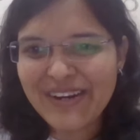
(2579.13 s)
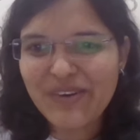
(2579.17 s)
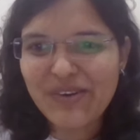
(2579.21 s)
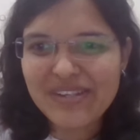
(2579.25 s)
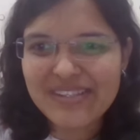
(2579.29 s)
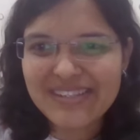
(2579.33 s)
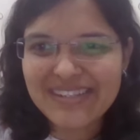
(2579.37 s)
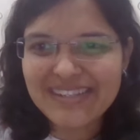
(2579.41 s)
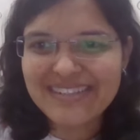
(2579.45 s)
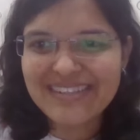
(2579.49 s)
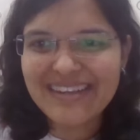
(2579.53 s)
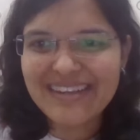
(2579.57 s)
or
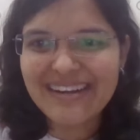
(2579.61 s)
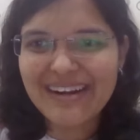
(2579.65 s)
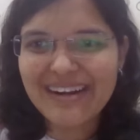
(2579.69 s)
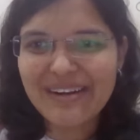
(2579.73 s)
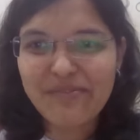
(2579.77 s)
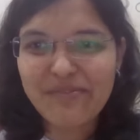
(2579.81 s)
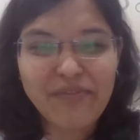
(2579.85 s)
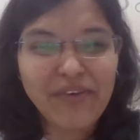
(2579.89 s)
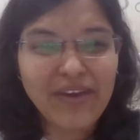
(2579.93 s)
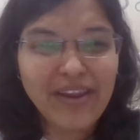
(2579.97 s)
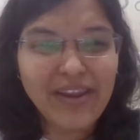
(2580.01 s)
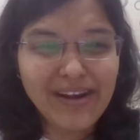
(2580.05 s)

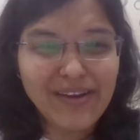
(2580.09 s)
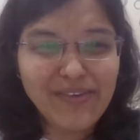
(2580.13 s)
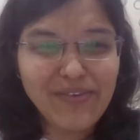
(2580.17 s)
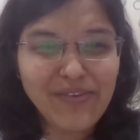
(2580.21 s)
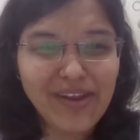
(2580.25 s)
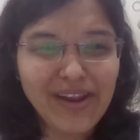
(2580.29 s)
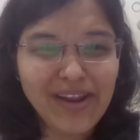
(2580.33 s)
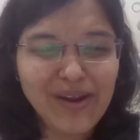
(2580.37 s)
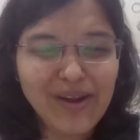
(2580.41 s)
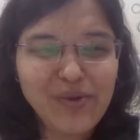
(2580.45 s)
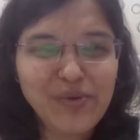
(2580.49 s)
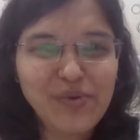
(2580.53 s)
600, very
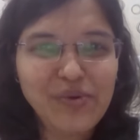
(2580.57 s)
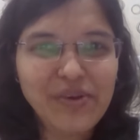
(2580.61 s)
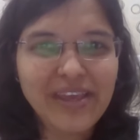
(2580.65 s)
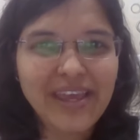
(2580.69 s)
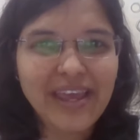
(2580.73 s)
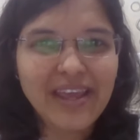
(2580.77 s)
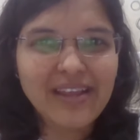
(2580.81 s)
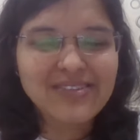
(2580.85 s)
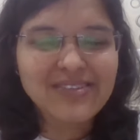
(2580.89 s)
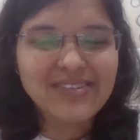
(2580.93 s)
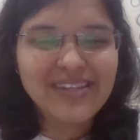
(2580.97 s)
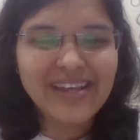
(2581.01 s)
difficult to
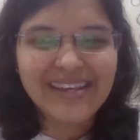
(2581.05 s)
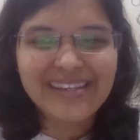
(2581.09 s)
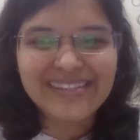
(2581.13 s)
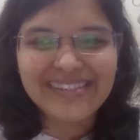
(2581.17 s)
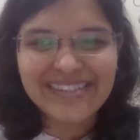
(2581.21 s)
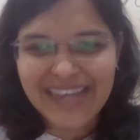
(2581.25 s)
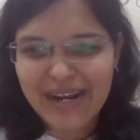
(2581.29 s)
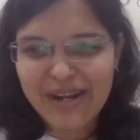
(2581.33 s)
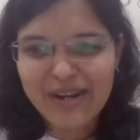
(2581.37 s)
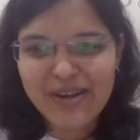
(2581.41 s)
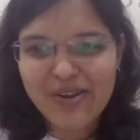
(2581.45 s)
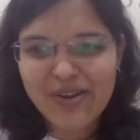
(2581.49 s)
gauge the
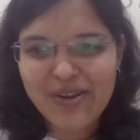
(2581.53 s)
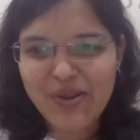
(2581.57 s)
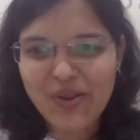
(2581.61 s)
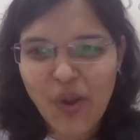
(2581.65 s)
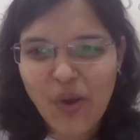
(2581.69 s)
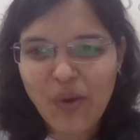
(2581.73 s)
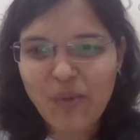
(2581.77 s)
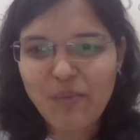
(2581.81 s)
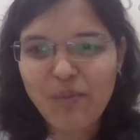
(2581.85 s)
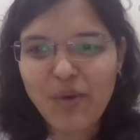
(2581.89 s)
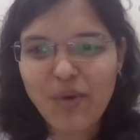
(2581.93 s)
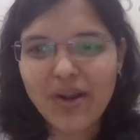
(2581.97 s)
exact
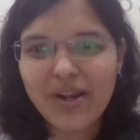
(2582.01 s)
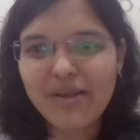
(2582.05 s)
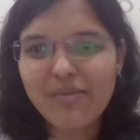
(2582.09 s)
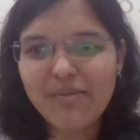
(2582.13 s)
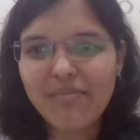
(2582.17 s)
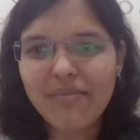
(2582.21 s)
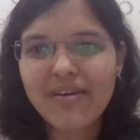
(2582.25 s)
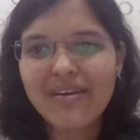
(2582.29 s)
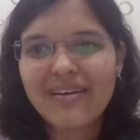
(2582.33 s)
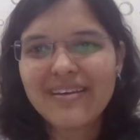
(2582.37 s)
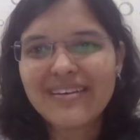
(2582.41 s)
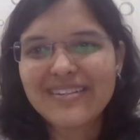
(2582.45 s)
rock
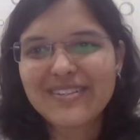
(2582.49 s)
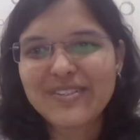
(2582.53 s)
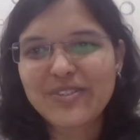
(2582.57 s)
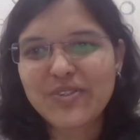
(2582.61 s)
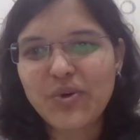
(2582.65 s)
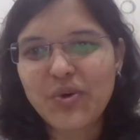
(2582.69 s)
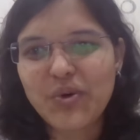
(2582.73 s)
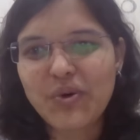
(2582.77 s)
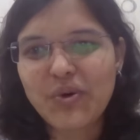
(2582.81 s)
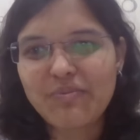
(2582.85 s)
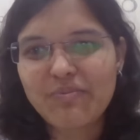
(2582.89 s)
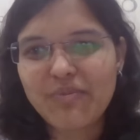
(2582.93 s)
bottom.
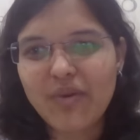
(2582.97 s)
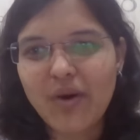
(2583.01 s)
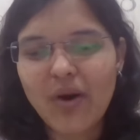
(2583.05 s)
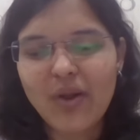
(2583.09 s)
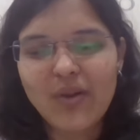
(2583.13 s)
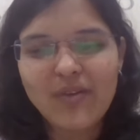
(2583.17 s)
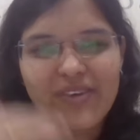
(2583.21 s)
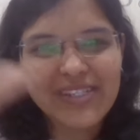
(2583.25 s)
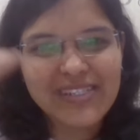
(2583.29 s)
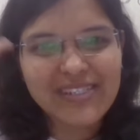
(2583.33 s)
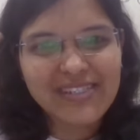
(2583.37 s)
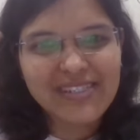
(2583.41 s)
So
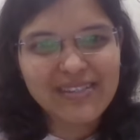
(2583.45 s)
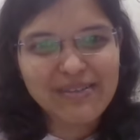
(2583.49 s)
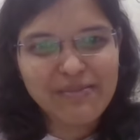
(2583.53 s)
always